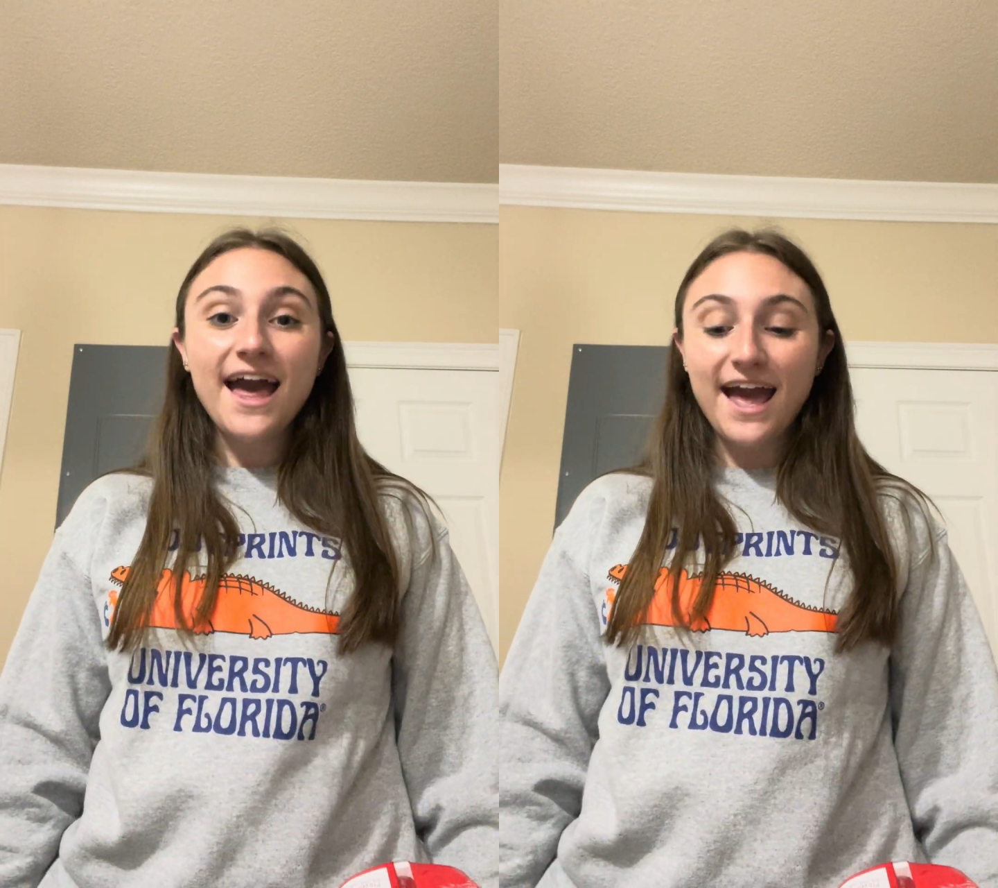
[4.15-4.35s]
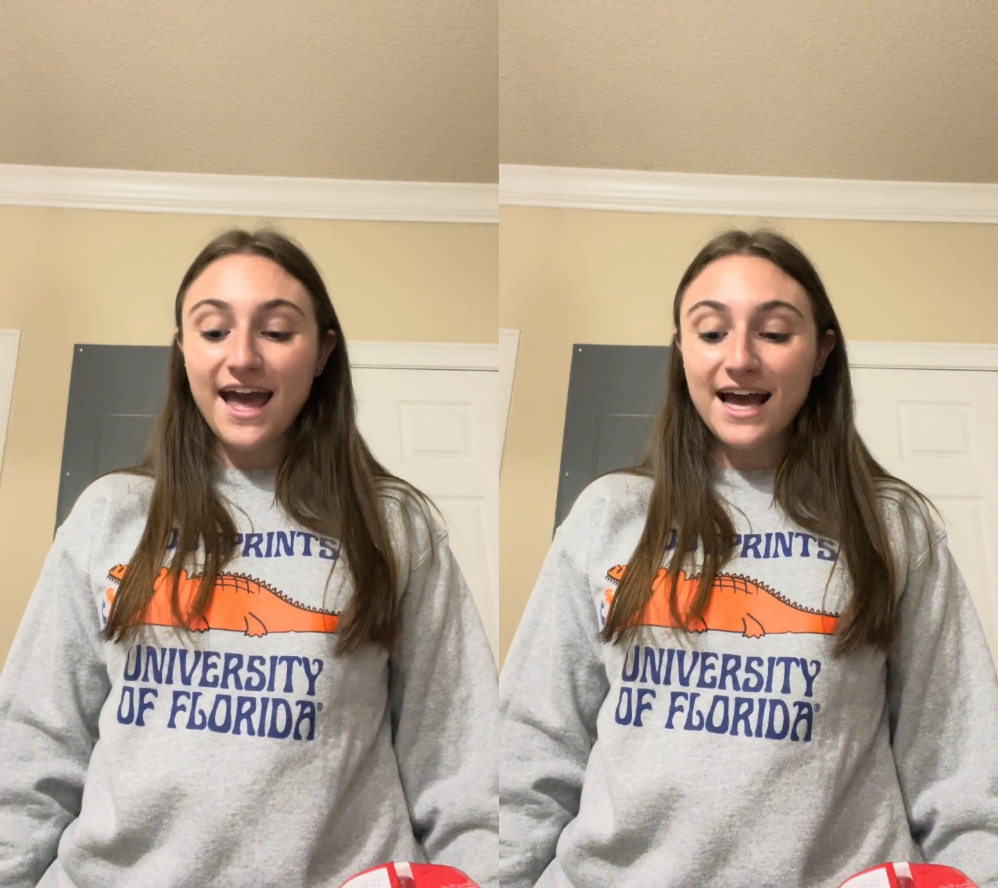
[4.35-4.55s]

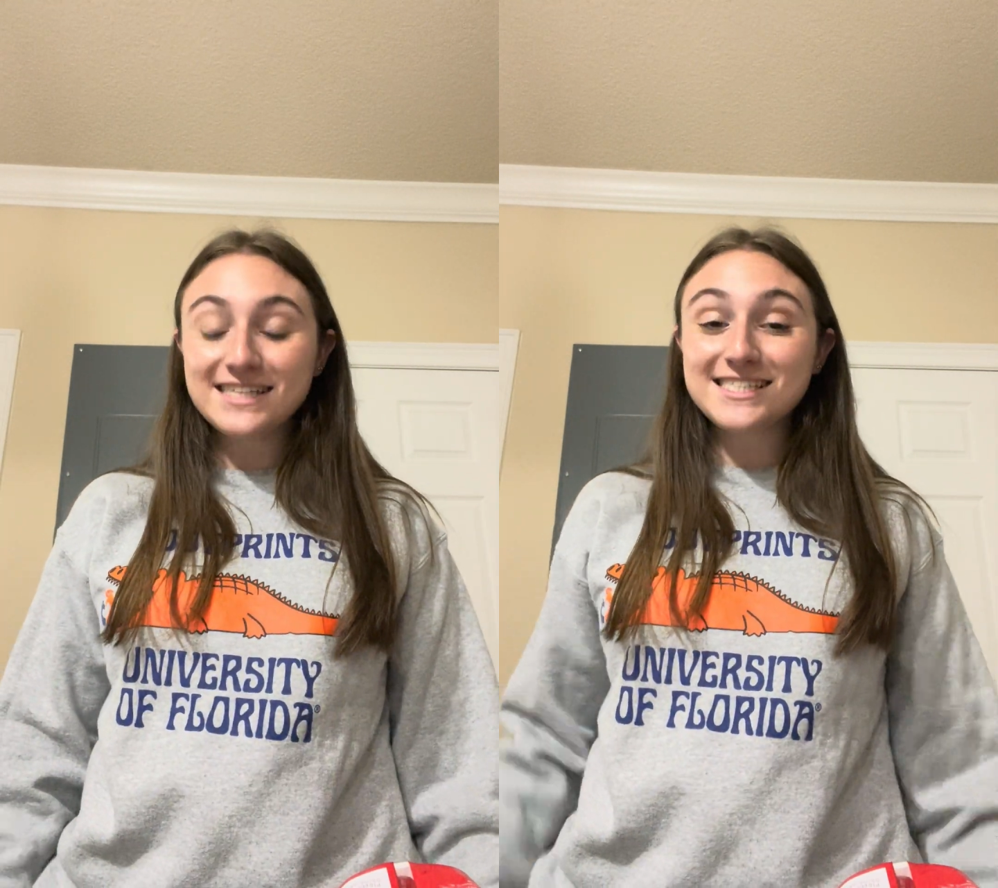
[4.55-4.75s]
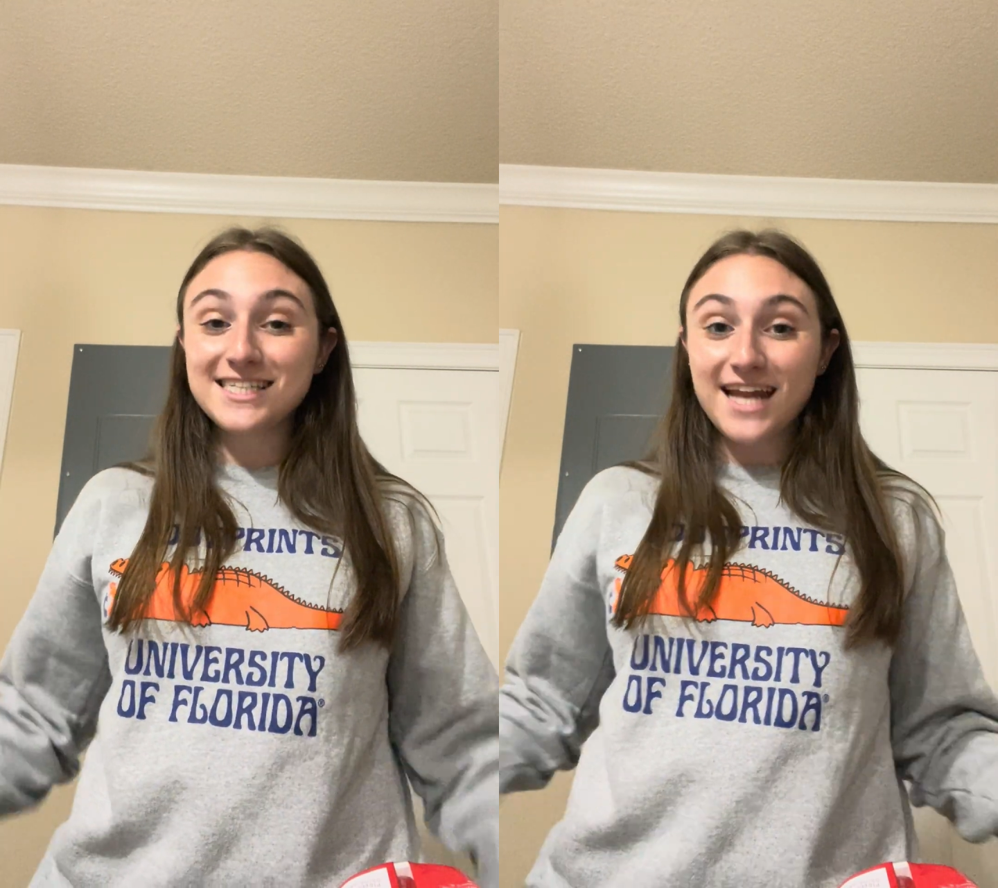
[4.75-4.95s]

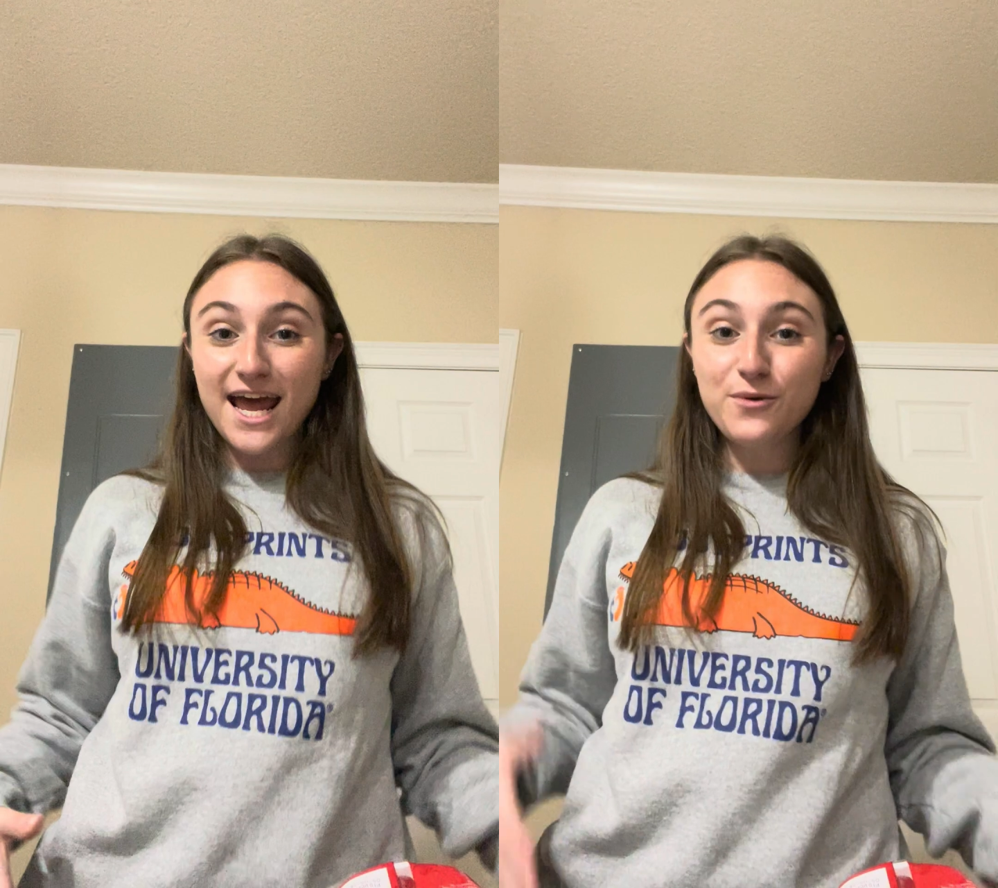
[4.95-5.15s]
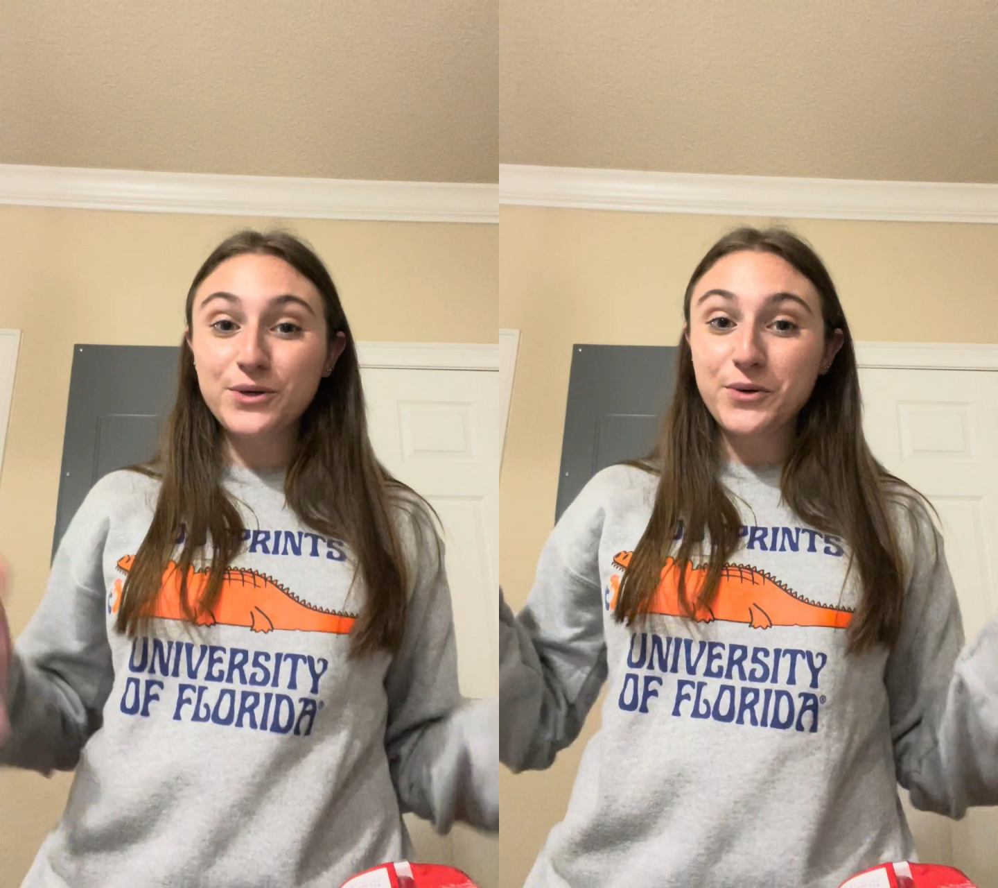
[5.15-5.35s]
and
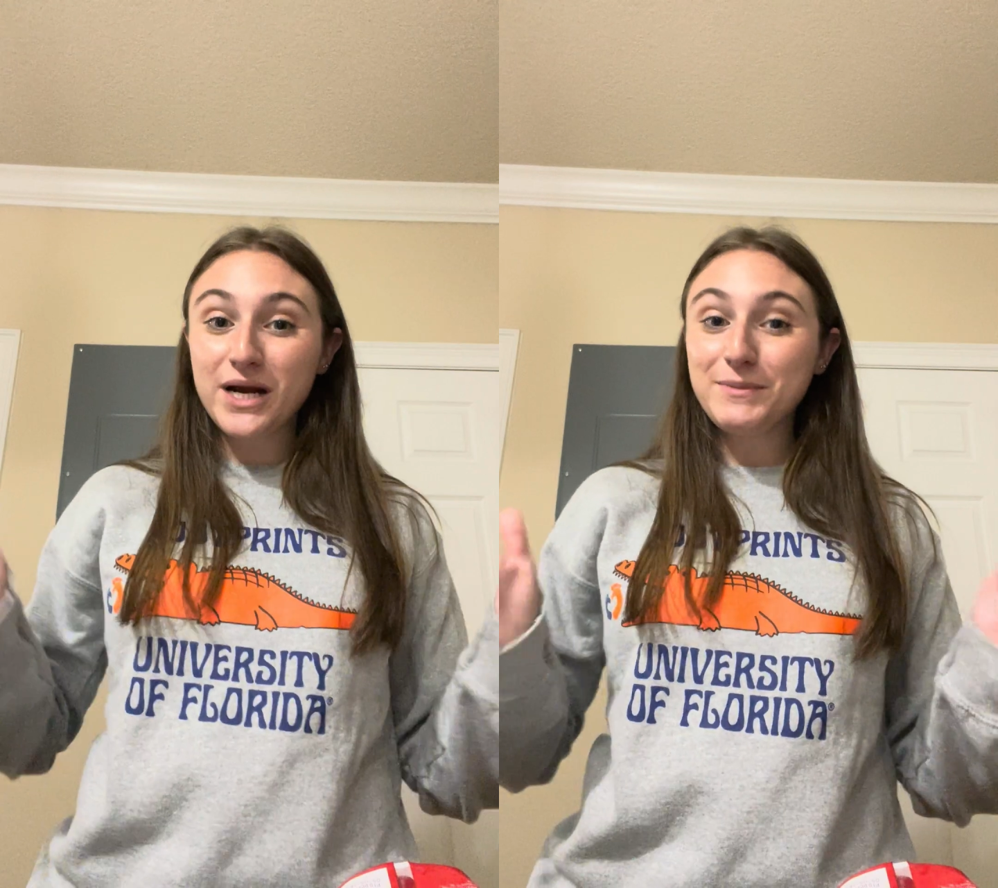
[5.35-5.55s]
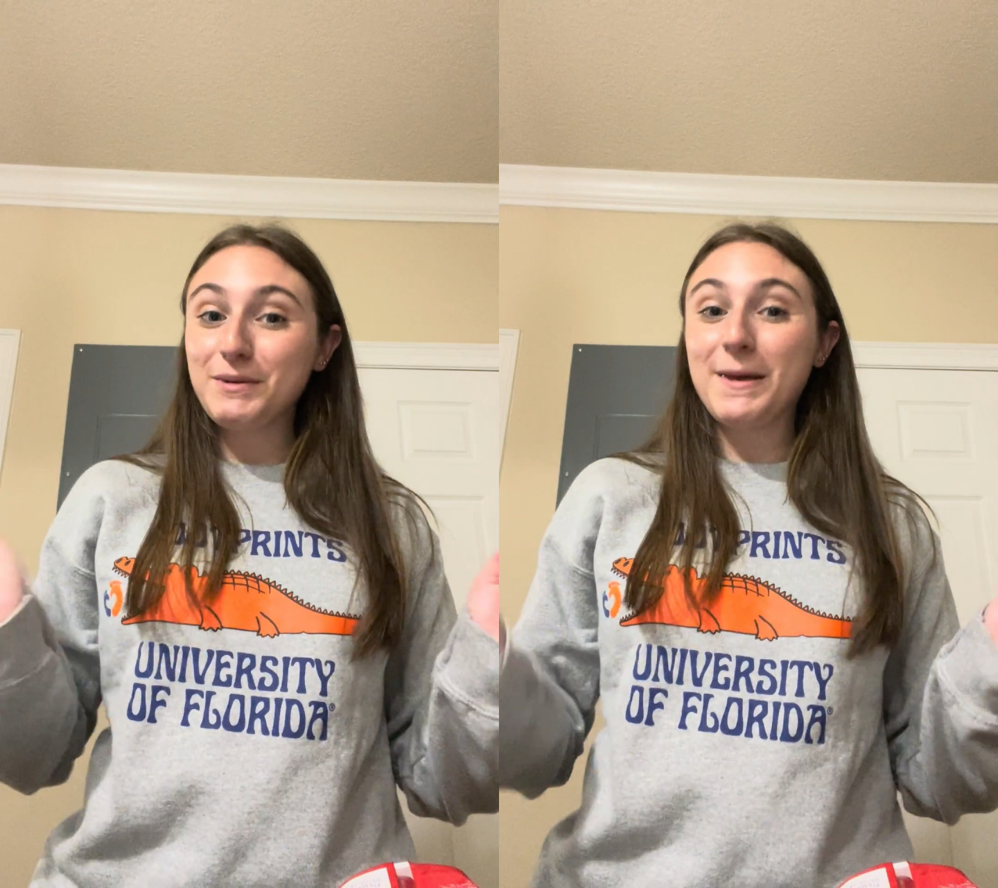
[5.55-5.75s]
today we're going
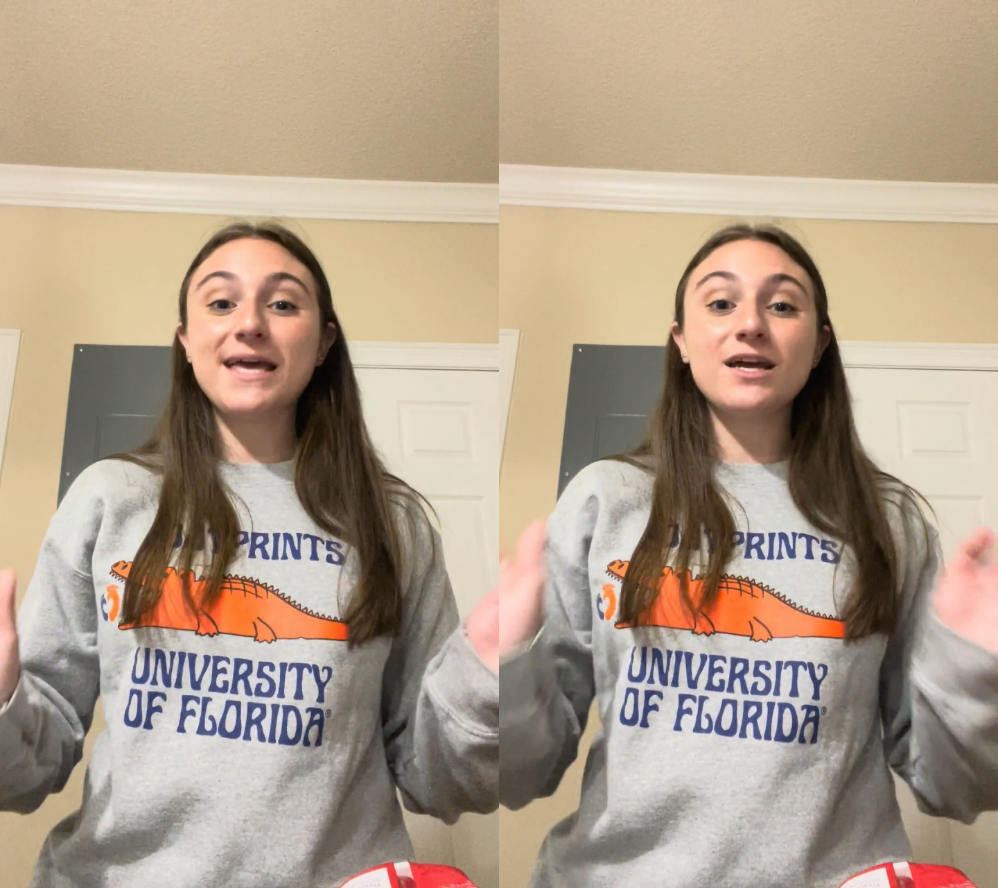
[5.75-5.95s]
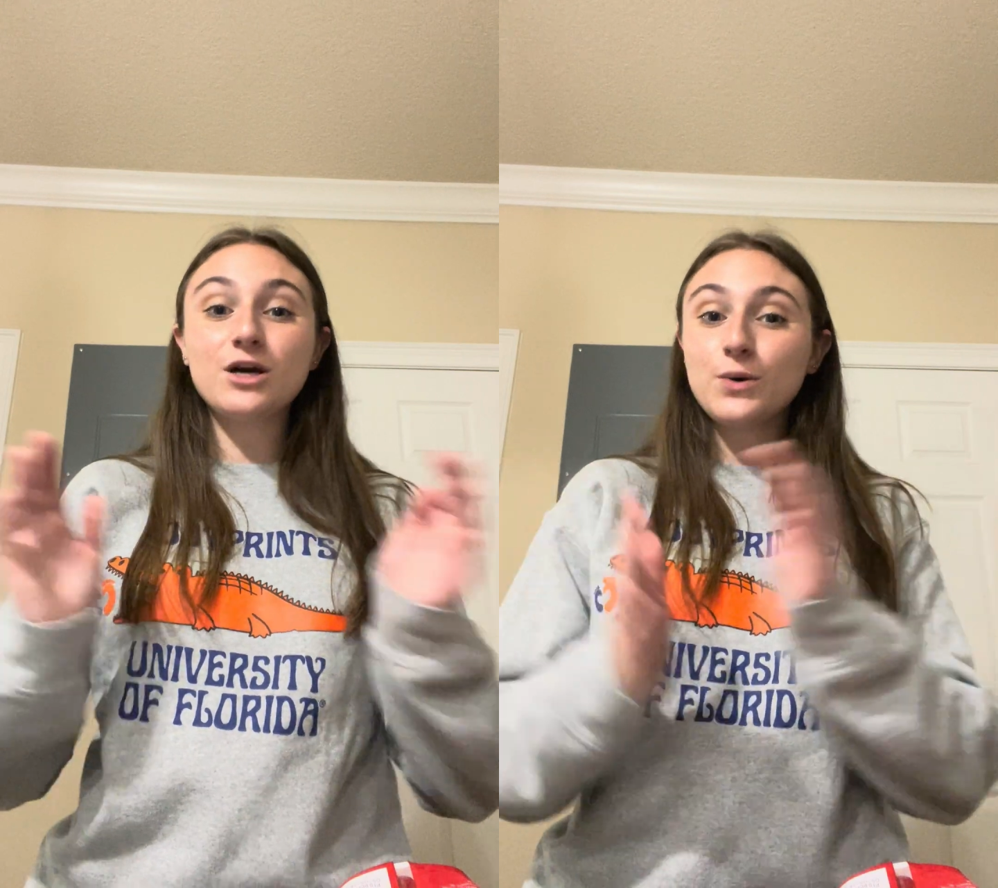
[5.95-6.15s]
to be
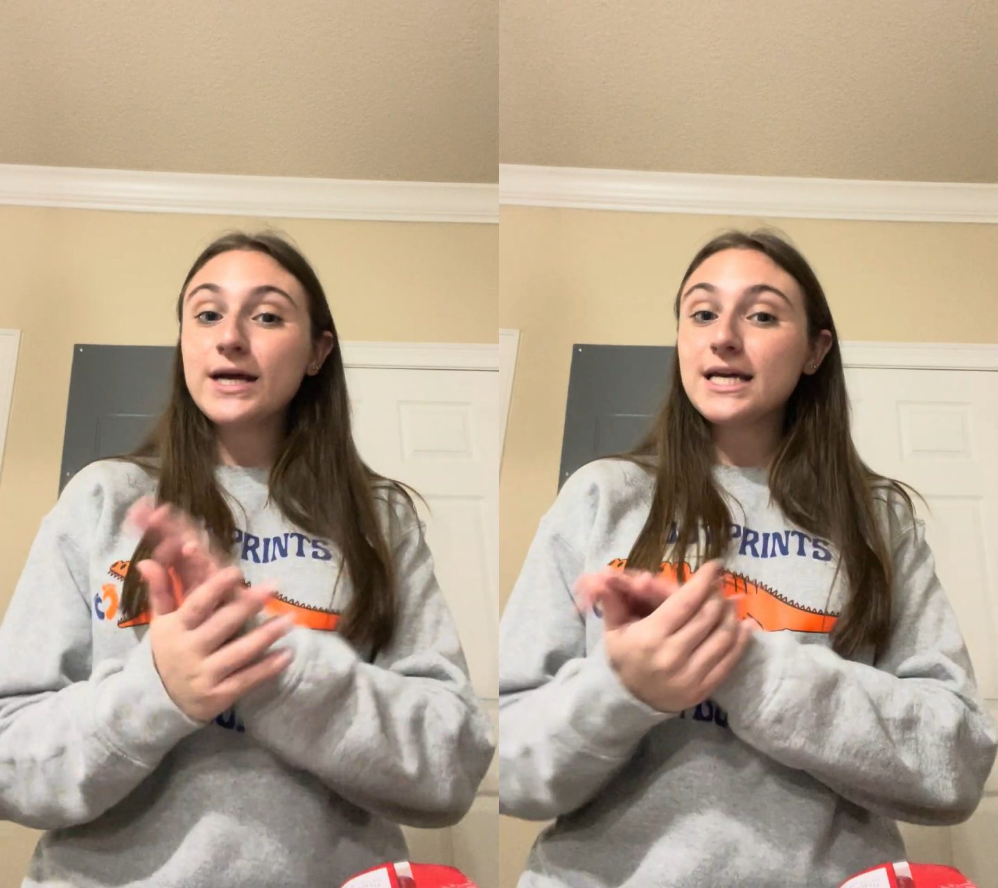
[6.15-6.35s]
making quick